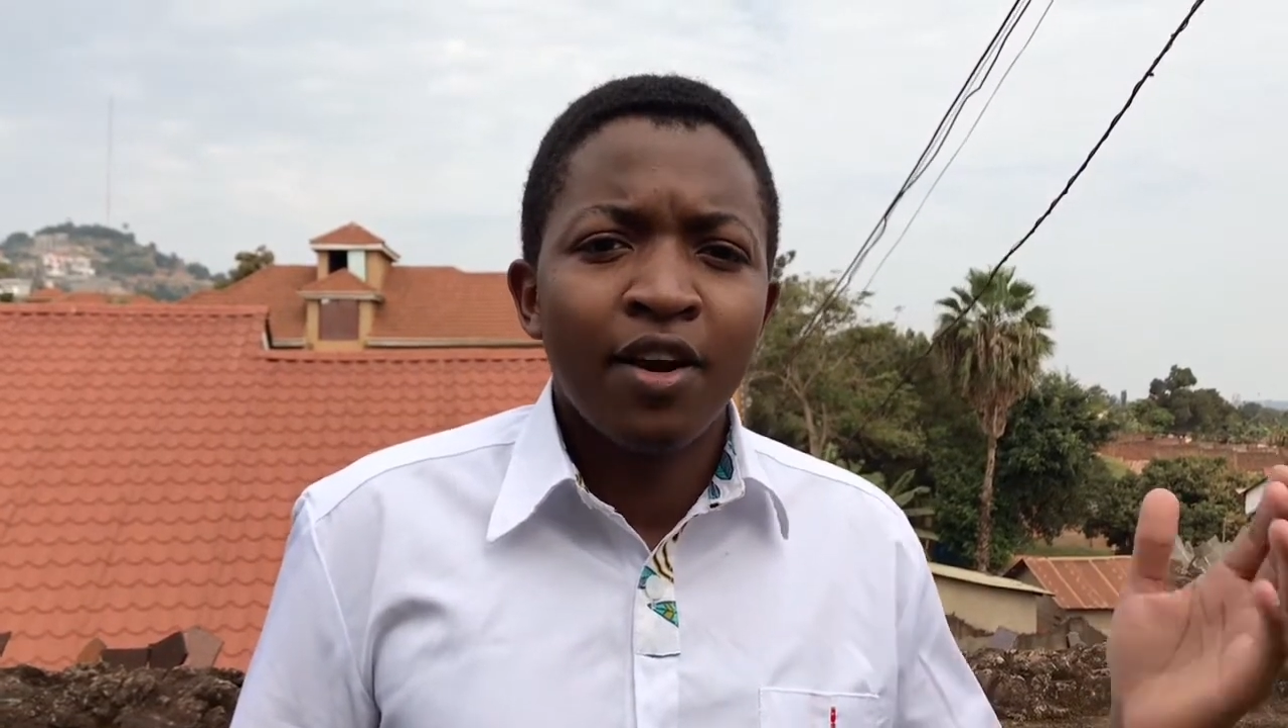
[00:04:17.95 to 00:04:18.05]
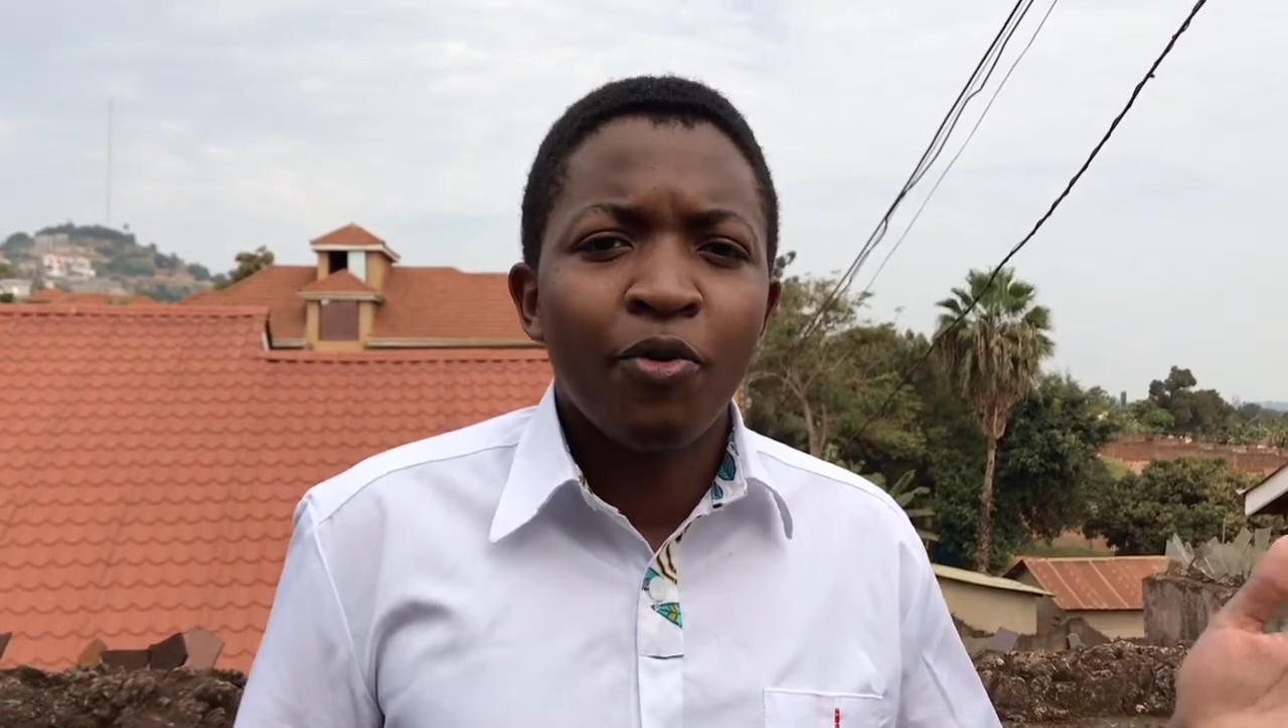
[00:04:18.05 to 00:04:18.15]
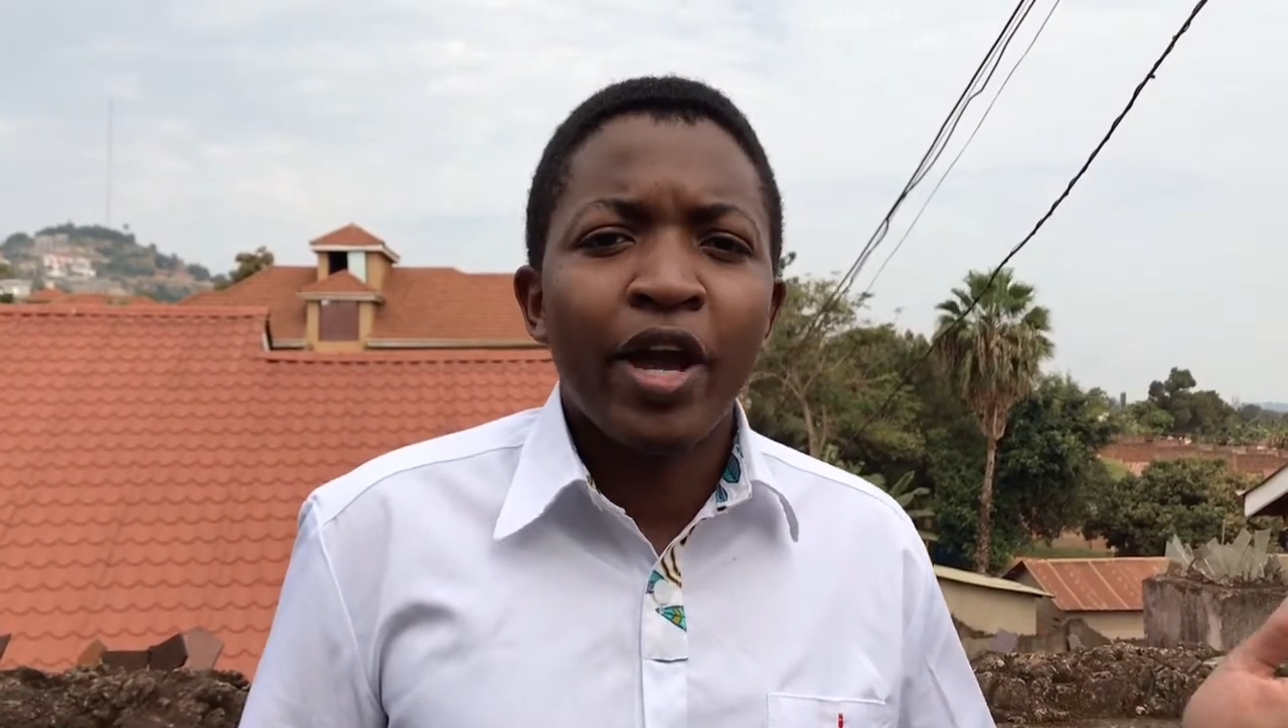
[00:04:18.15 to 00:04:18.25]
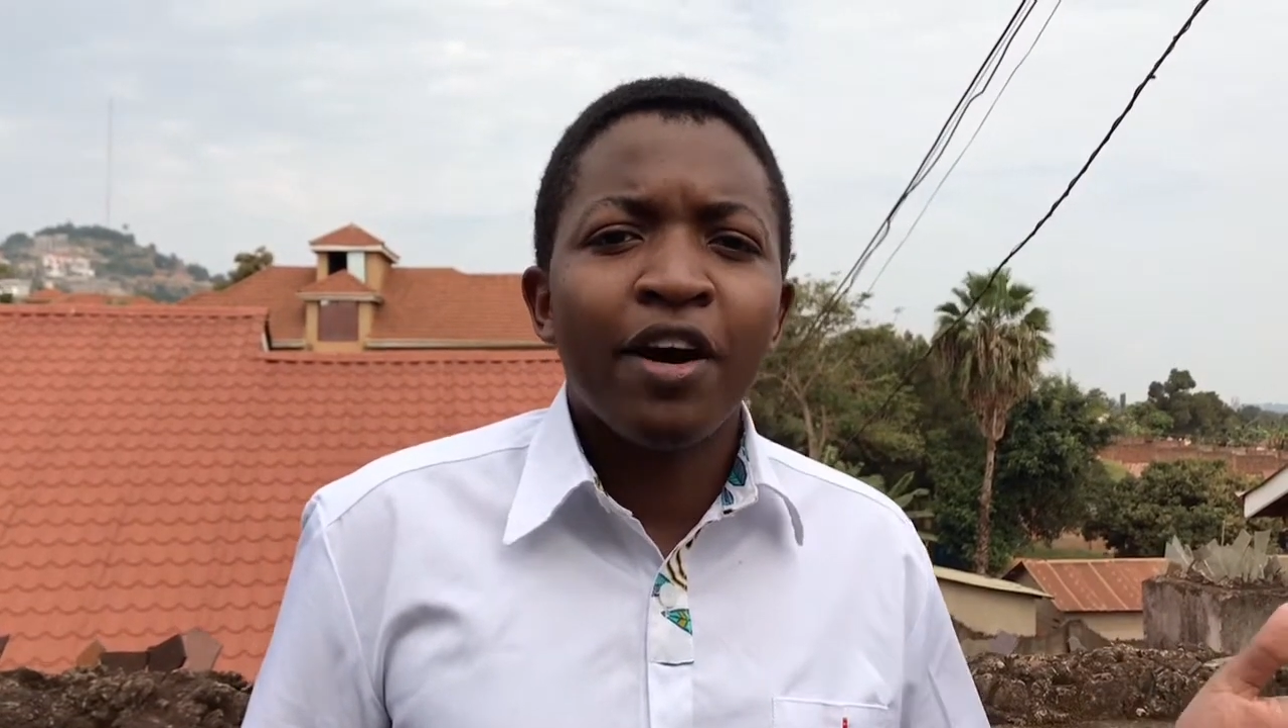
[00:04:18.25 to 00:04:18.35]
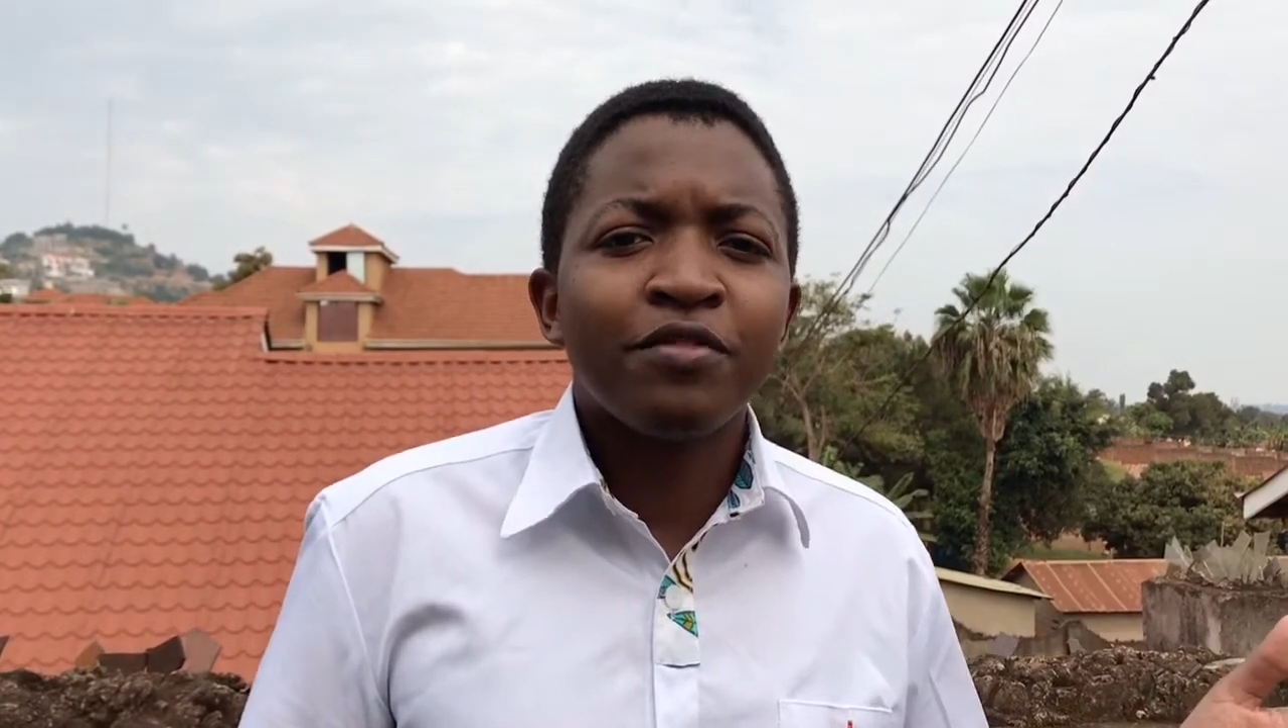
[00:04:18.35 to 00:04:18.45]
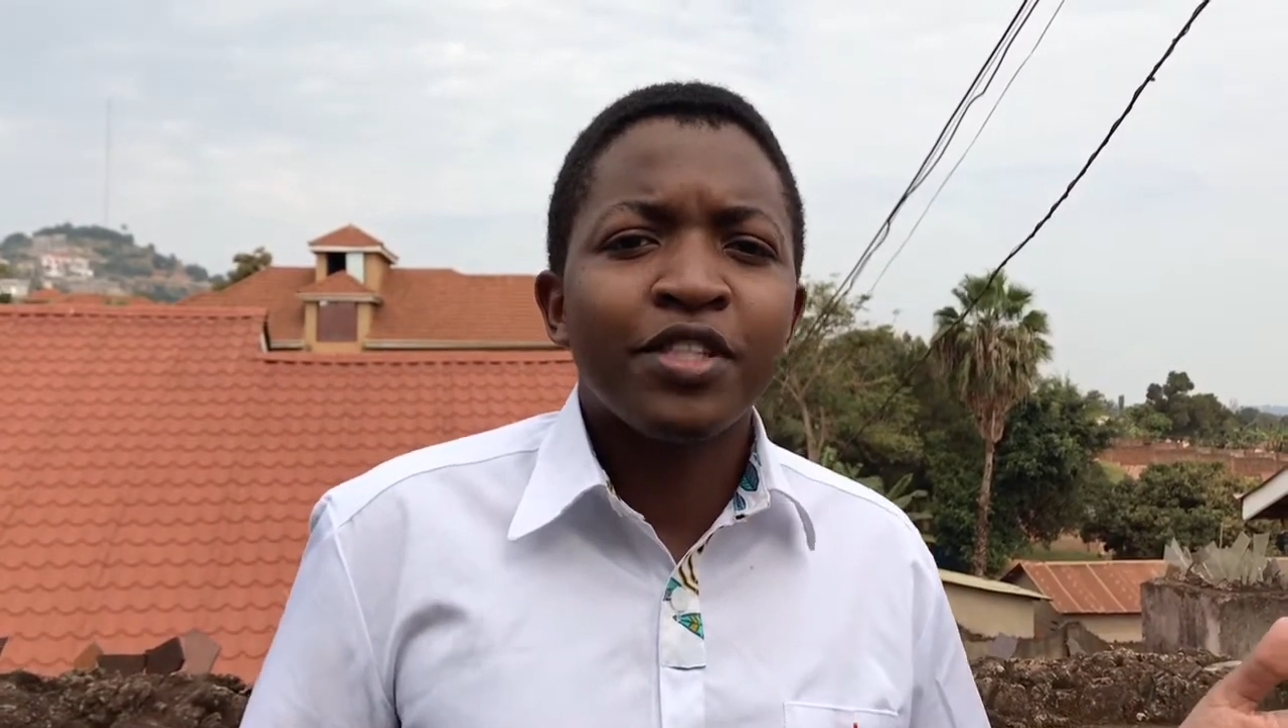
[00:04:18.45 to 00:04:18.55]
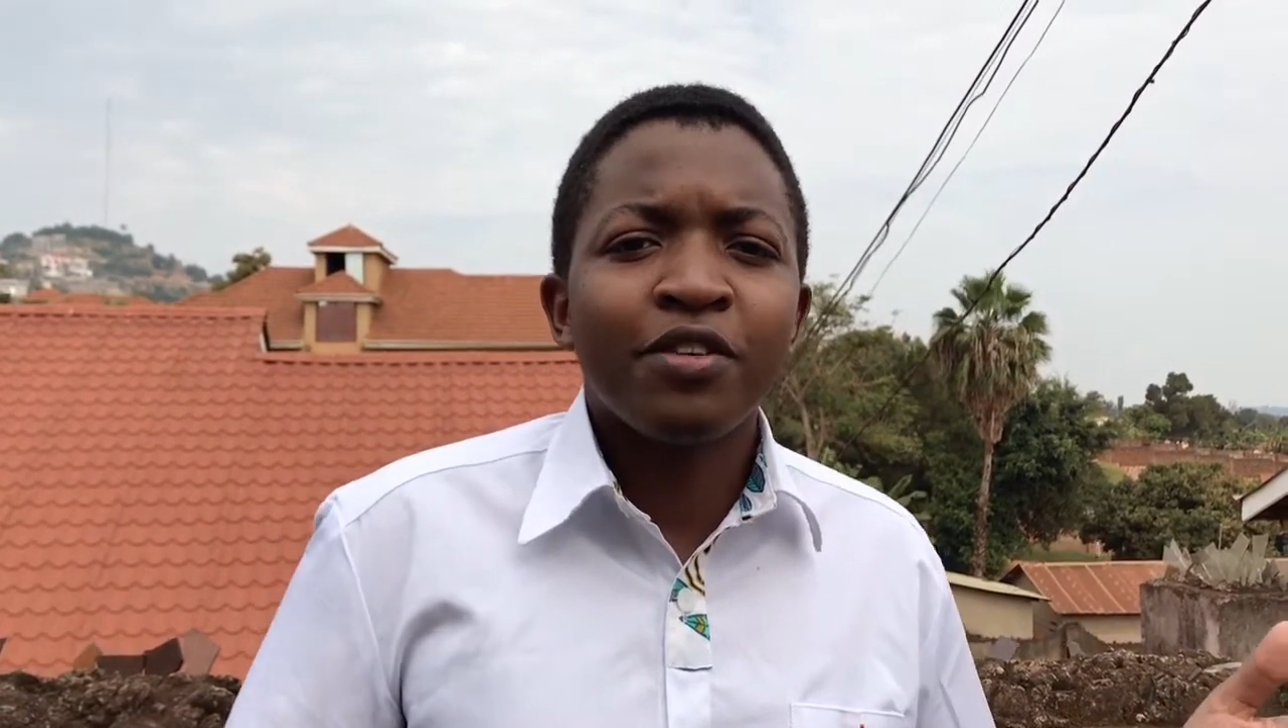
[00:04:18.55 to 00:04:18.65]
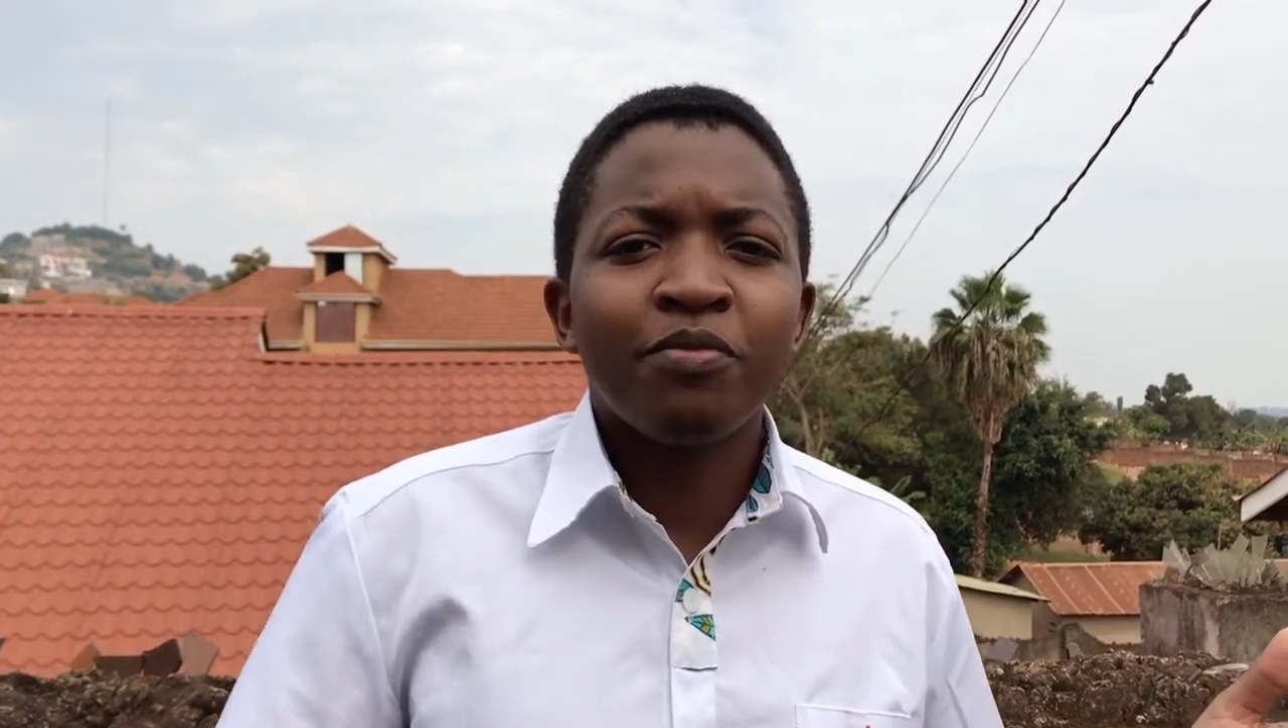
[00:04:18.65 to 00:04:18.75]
we have Jeff